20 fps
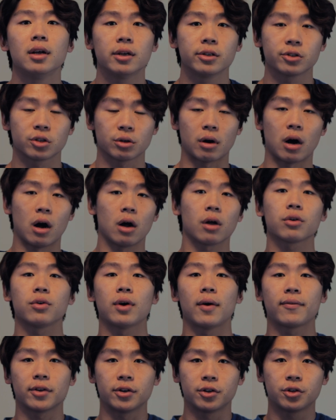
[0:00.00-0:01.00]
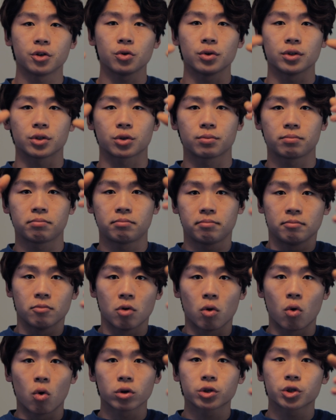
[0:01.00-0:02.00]
So all you have to do is
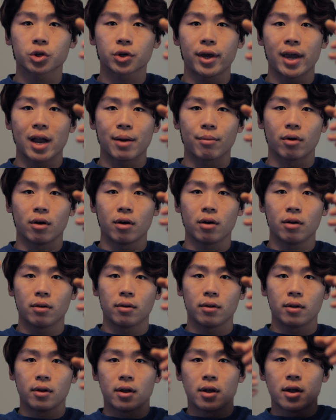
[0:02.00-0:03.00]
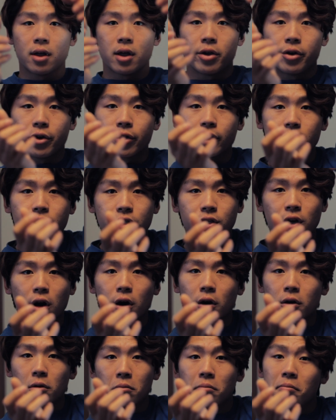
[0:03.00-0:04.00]
hold your camera, you're gonna
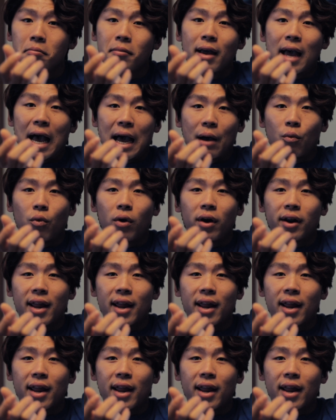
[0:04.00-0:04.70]
start at one